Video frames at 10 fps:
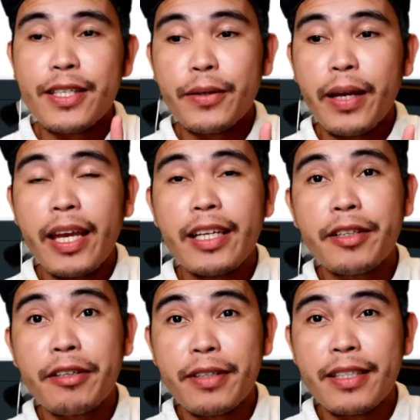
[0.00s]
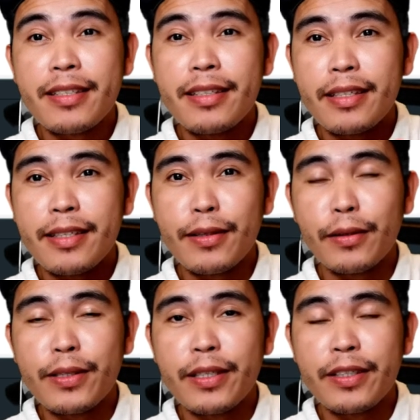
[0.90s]
so hey great friends, this is
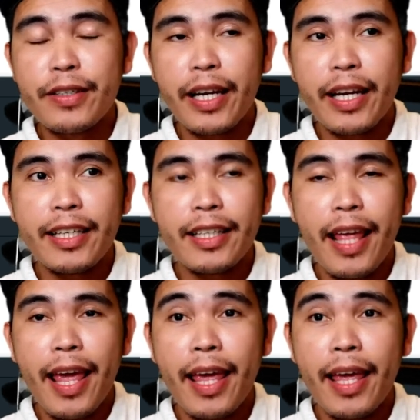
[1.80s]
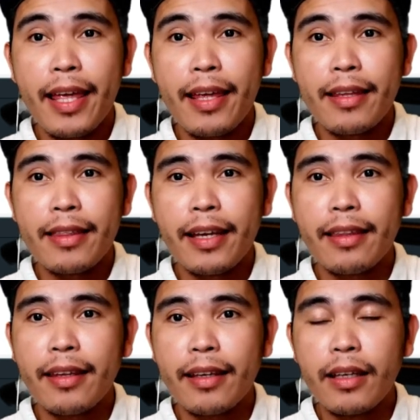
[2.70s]
Logi the Great, and
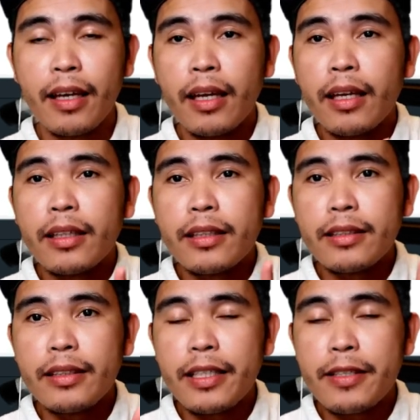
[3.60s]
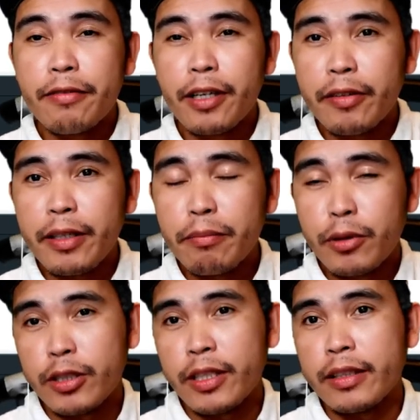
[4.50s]
I think today is very
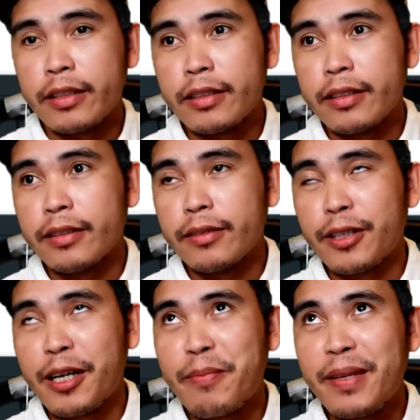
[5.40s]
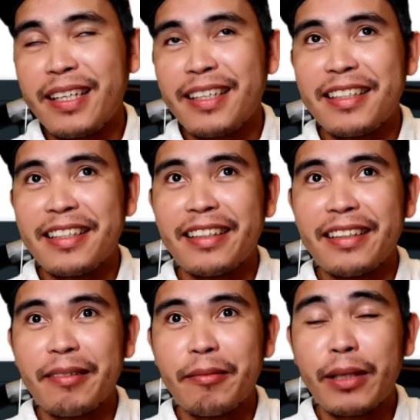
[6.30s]
important, or I mean
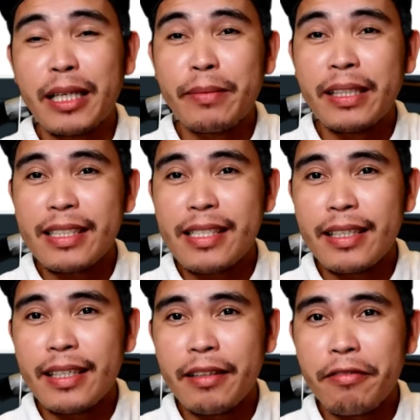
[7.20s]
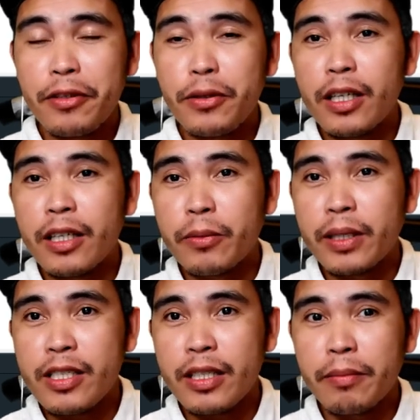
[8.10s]
marami na kasi. If you are
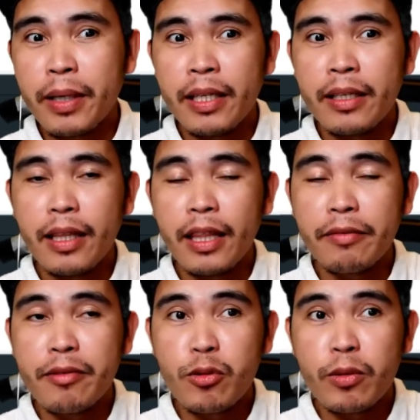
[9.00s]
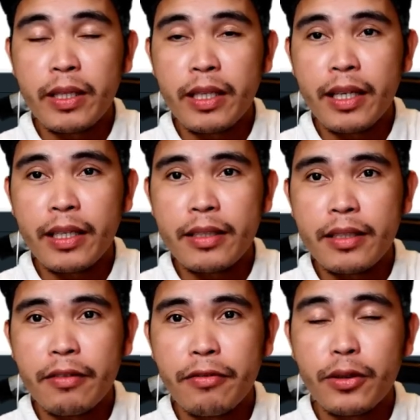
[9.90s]
watching my live streaming
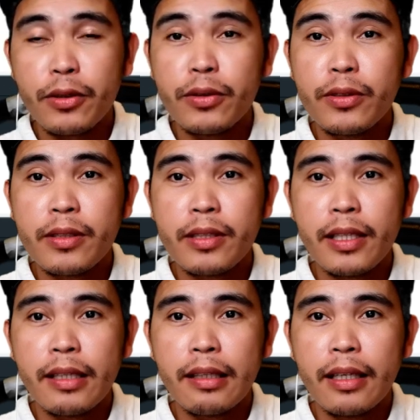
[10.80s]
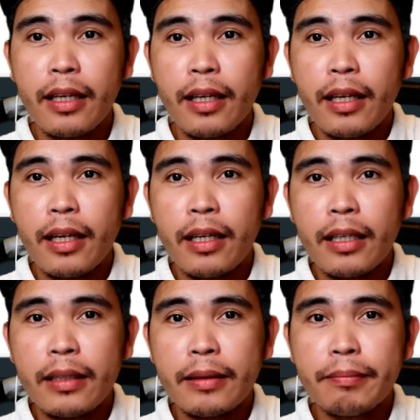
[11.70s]
guys, if you could still
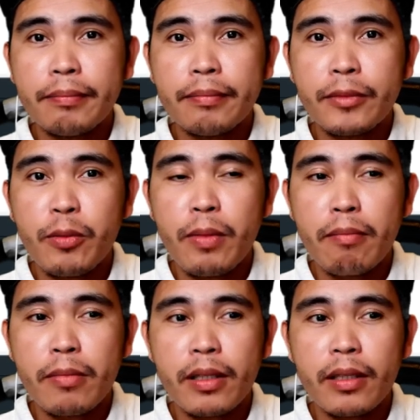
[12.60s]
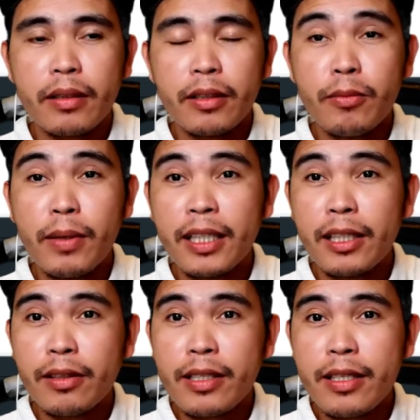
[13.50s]
um, remember,
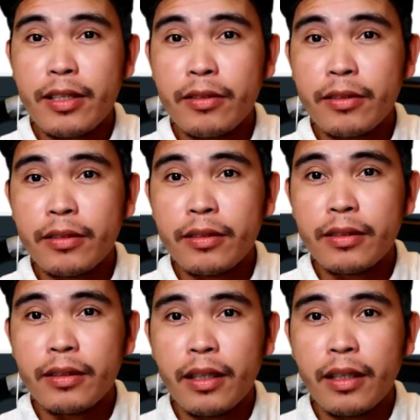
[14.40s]
gumagalaw kasi yung